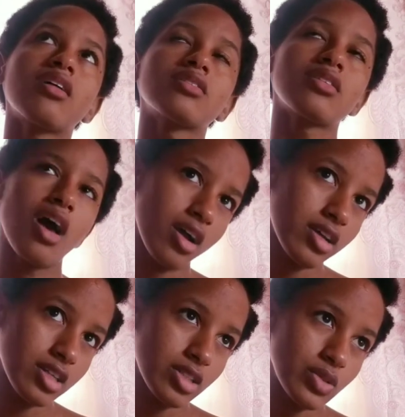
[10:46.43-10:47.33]

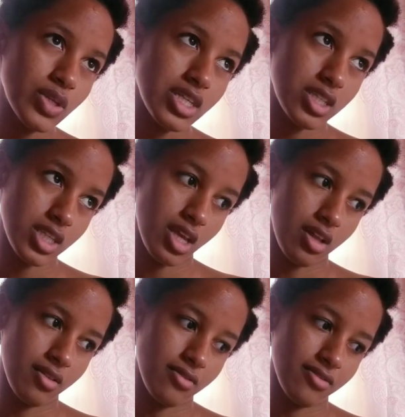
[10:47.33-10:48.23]
talking to
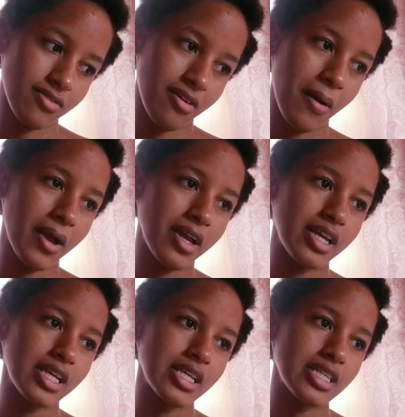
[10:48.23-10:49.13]
yourself
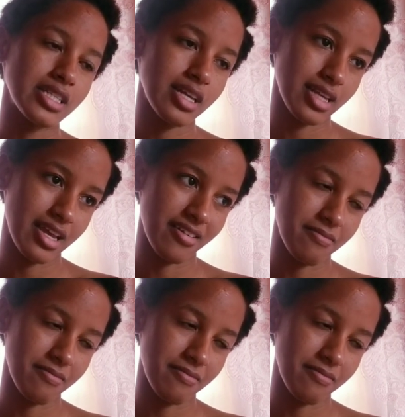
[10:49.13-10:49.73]
is a sign of